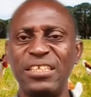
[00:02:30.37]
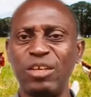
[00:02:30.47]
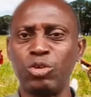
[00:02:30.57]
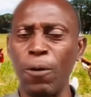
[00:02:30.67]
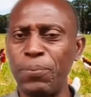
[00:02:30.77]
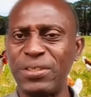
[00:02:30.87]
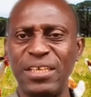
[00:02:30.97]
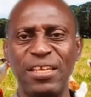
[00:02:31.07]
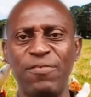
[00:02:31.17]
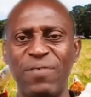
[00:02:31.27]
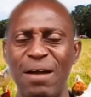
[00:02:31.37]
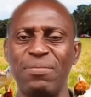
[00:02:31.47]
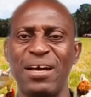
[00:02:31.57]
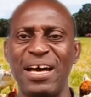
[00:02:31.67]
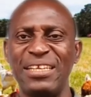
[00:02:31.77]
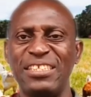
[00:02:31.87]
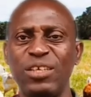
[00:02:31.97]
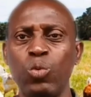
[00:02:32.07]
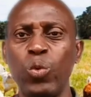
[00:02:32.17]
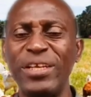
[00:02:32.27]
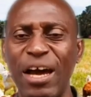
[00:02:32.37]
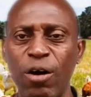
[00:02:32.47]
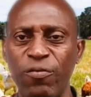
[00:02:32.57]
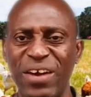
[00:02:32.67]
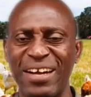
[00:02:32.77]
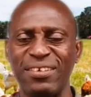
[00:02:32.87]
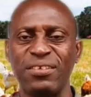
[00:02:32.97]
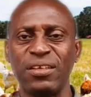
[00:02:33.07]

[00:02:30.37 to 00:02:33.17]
They dump it in the farm and the thing wither off and